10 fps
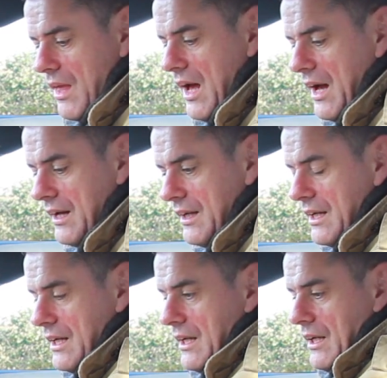
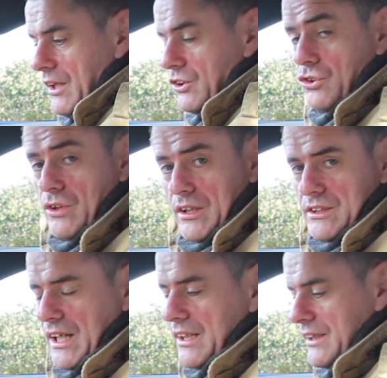I'll
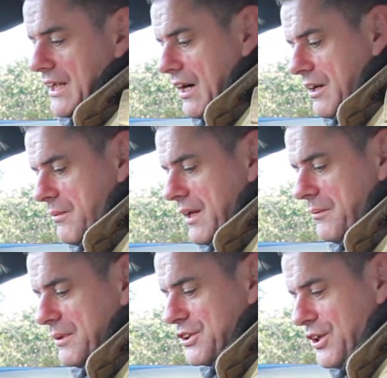start the car in a
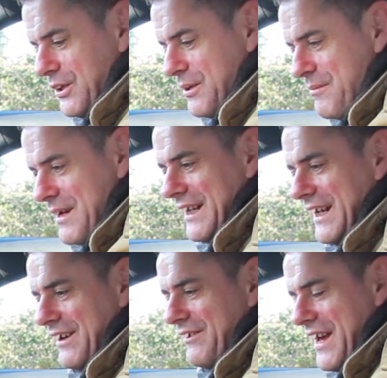minute, but through the middle
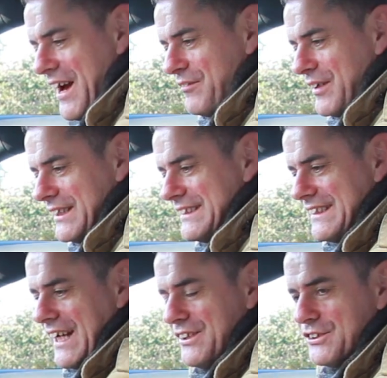here we have a
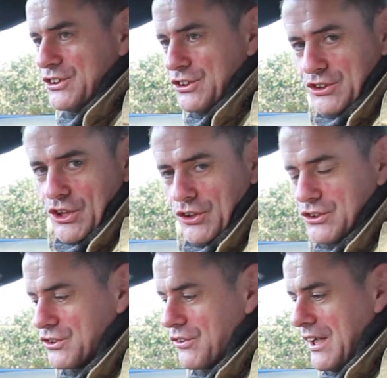standard
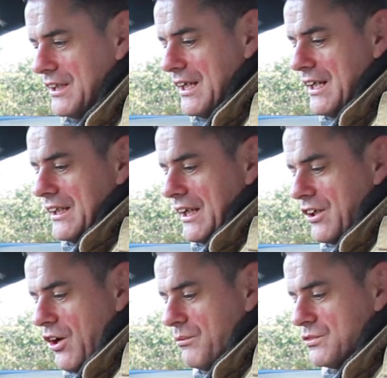touchscreen
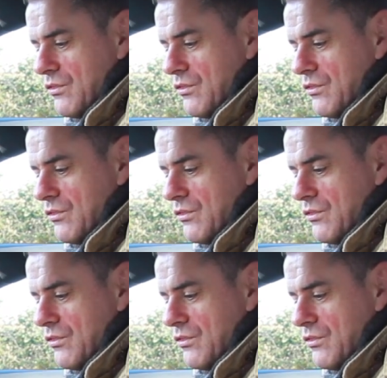that comes